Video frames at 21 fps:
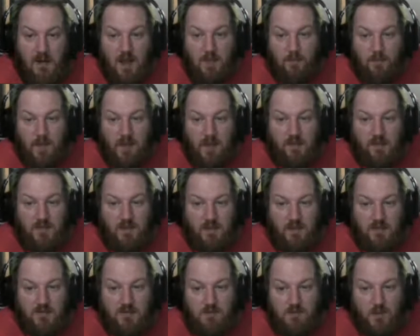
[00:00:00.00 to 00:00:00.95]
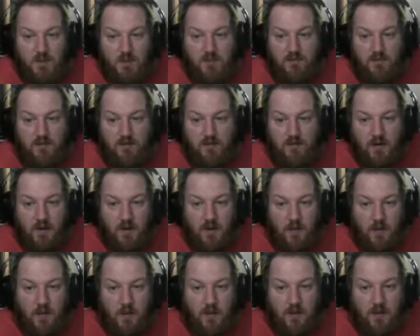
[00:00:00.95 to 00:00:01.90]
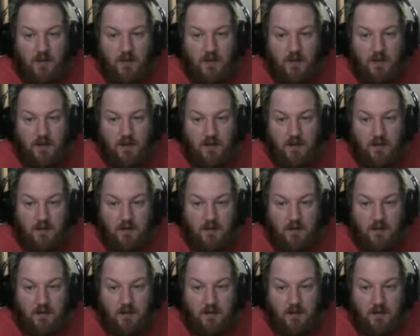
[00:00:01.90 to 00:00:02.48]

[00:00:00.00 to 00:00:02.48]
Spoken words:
Good night, Ben. Thank you so much for popping in.